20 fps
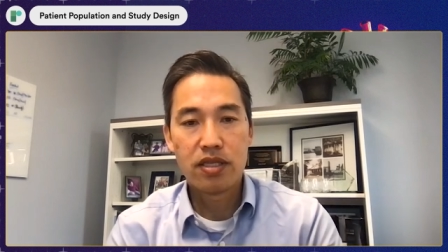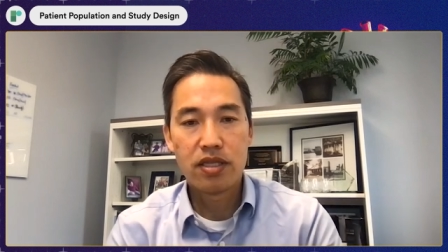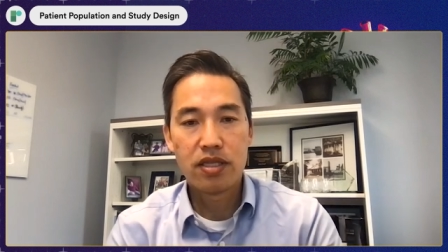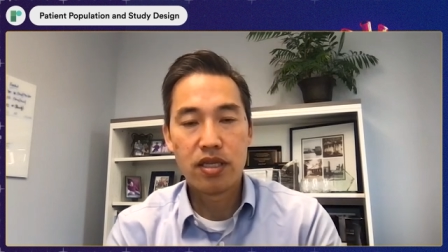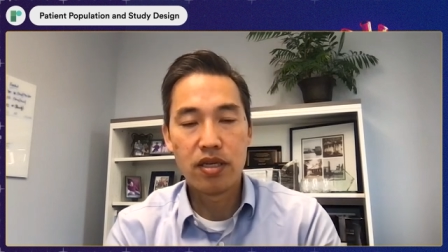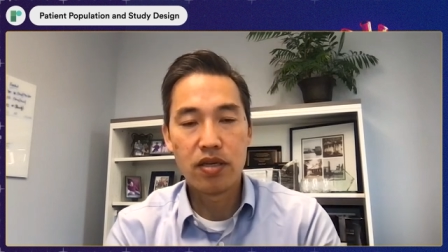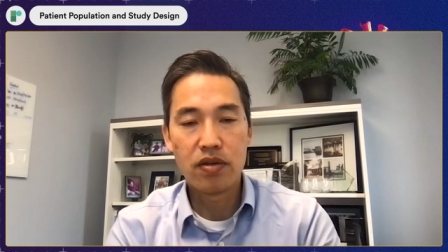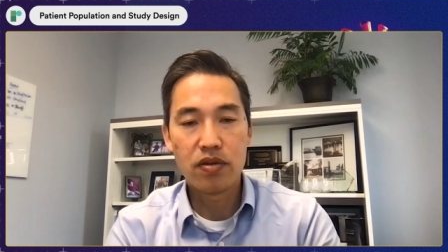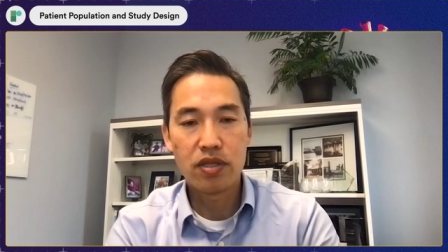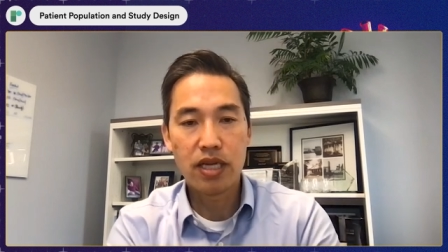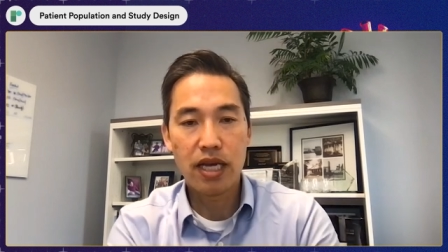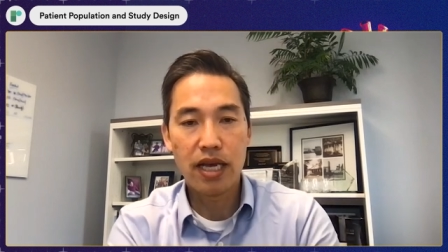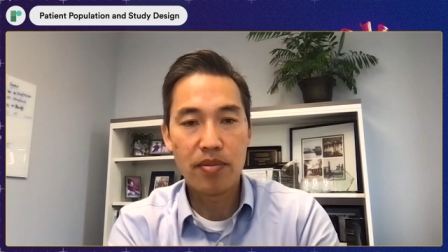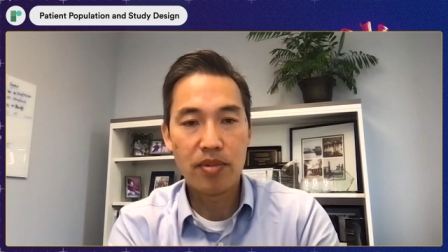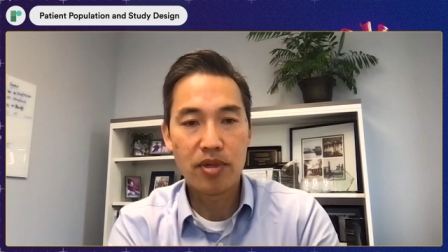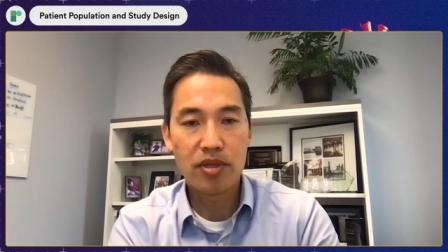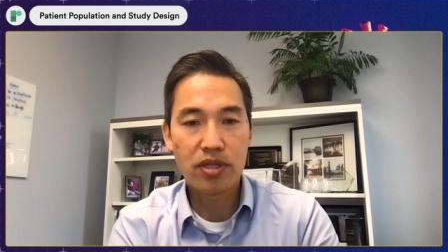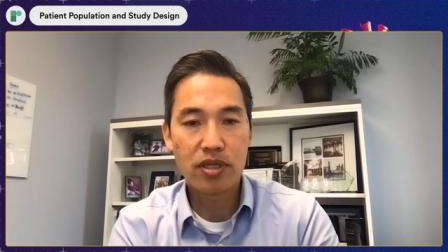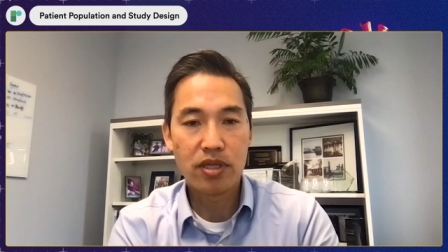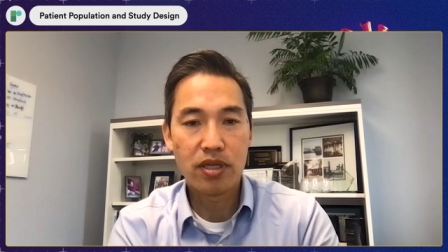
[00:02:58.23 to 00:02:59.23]

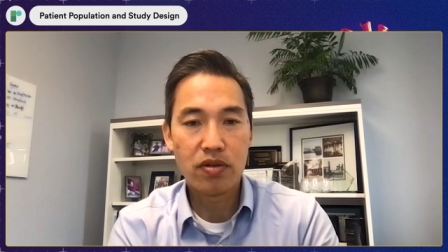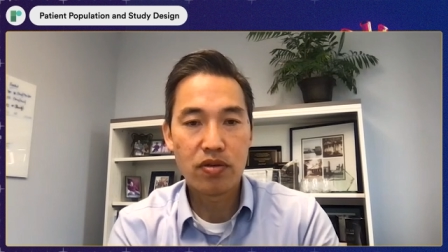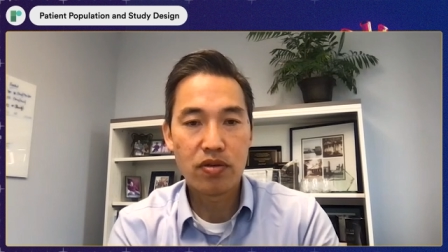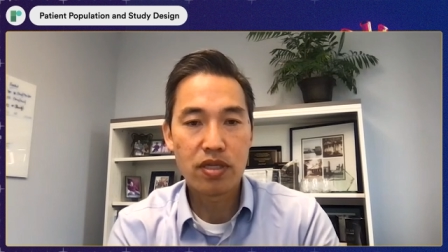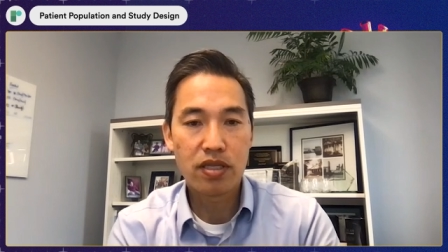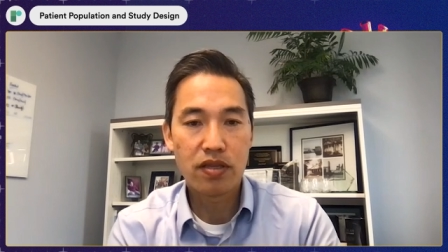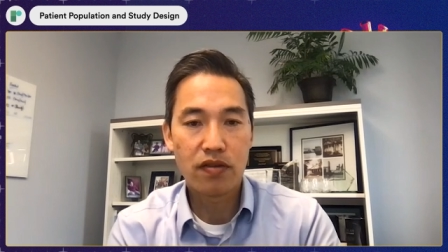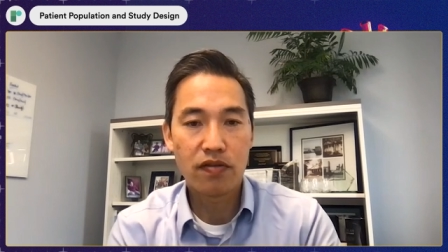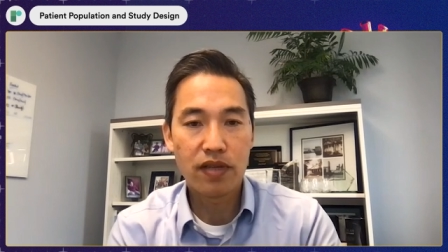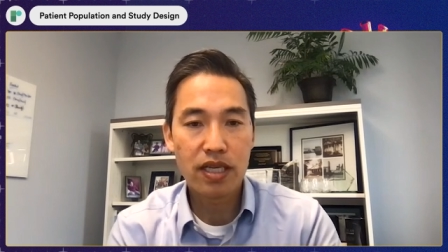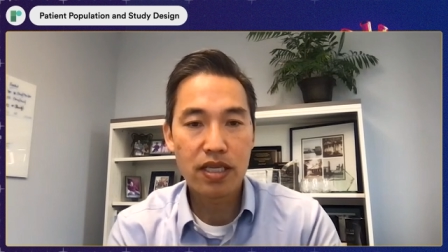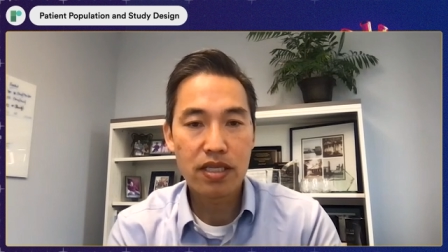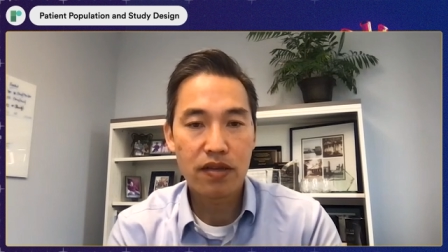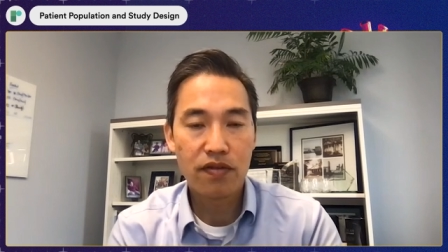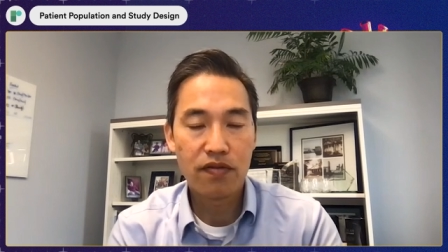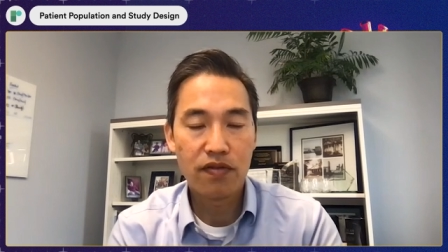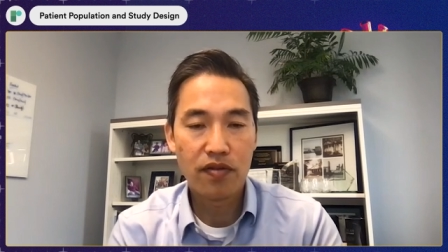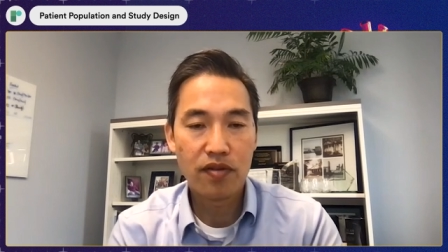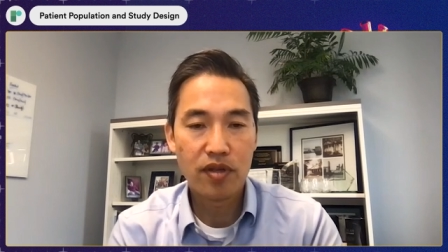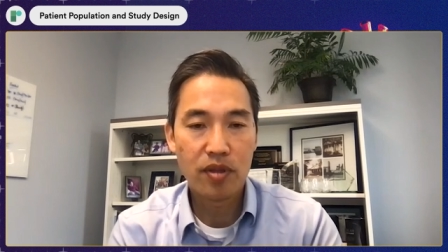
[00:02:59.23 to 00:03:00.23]
diameter stenosis of less
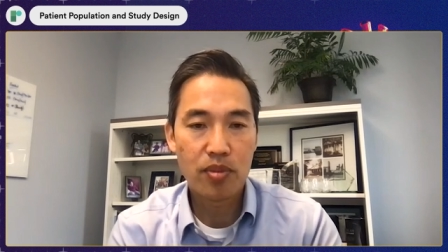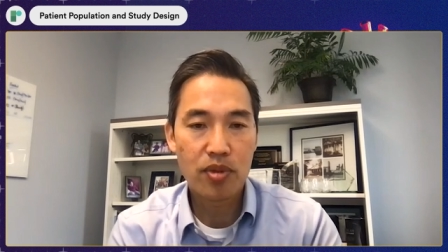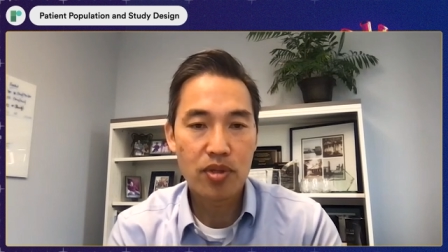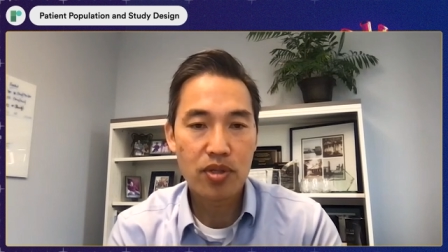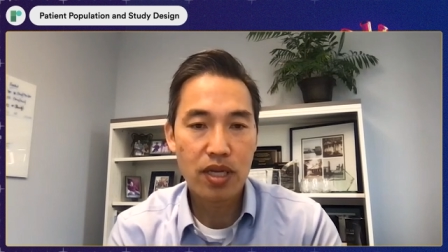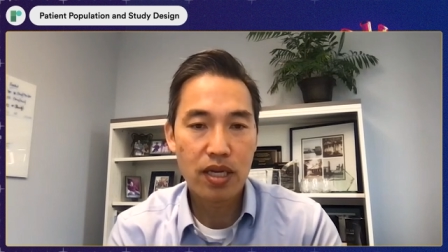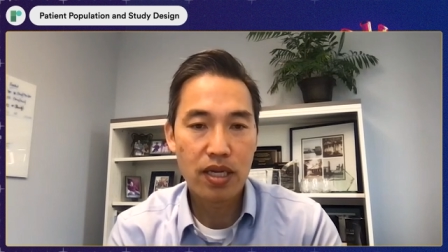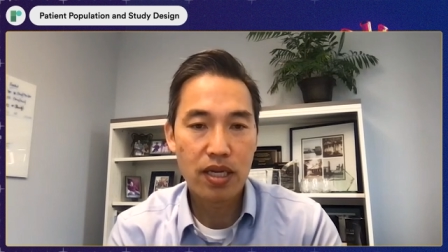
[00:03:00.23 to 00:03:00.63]
than 50%.